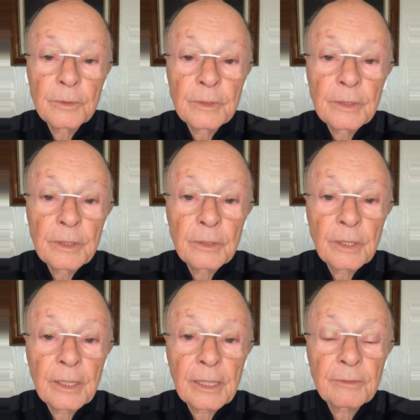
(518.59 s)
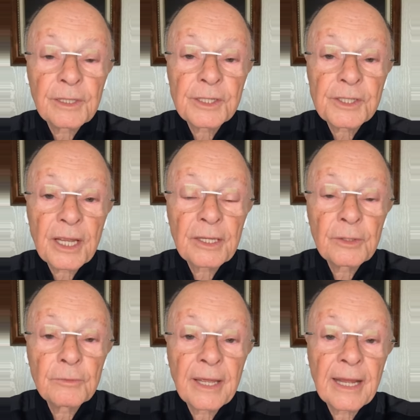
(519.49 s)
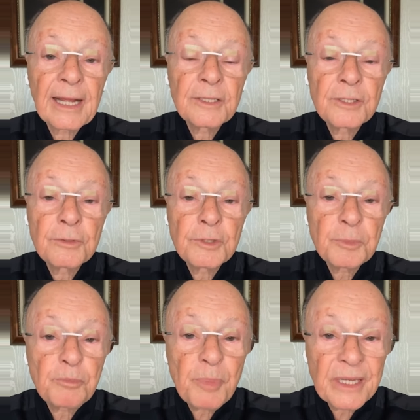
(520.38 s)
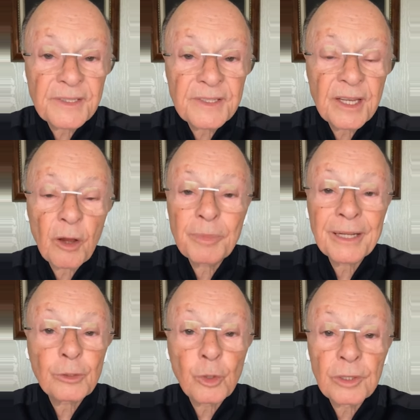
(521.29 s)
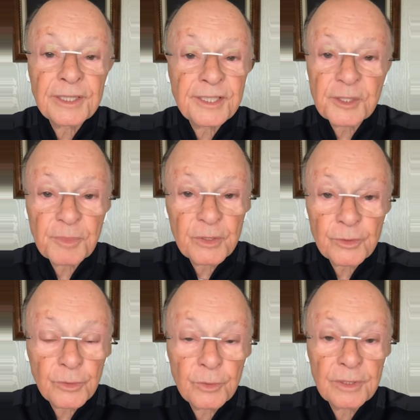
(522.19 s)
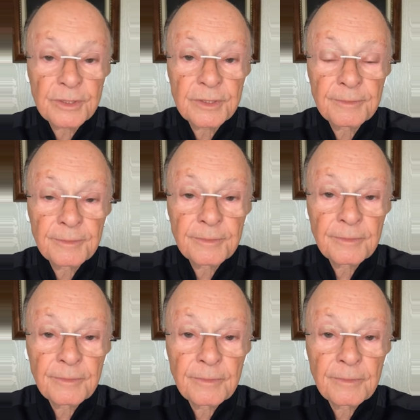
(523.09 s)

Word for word: Actually, I want to leave a special message here to everyone,